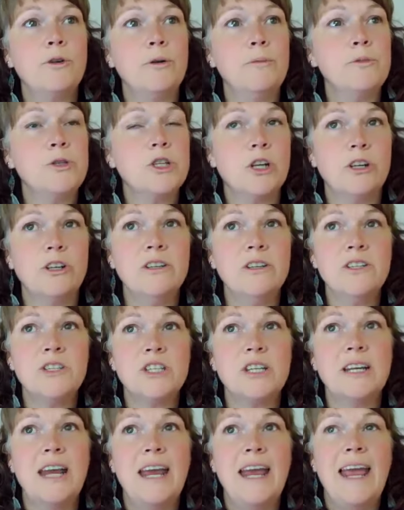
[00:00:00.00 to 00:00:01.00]
from
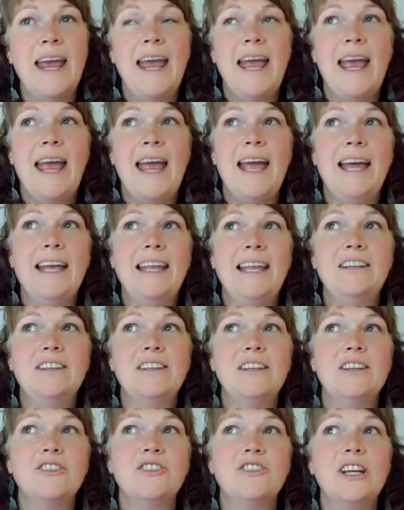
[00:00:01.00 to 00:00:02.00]
church,
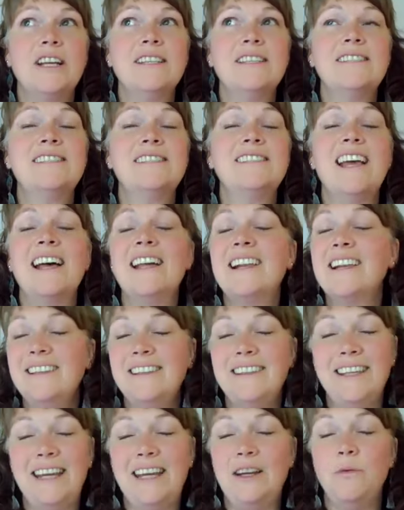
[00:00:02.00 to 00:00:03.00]
and just
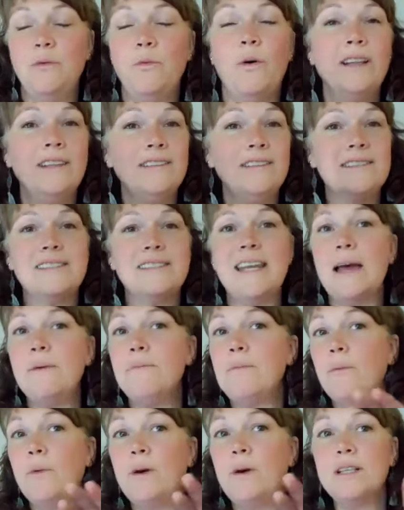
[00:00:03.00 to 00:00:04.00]
suddenly one
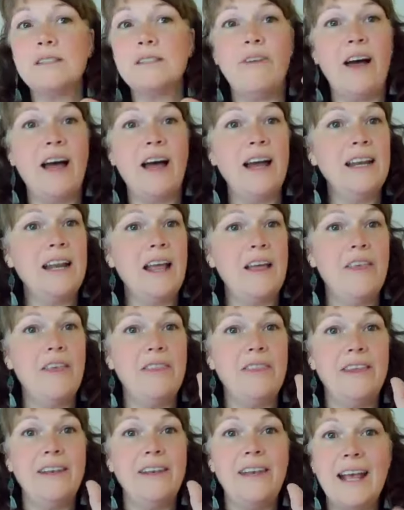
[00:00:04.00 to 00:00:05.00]
step was fine,
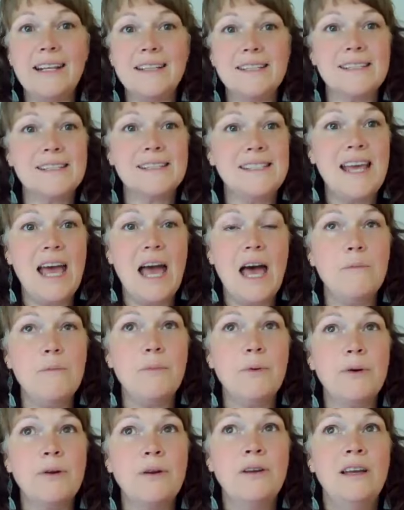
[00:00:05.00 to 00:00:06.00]
and then the next
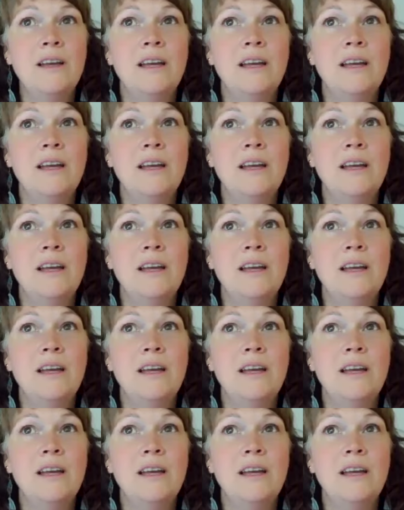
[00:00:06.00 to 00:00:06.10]
step,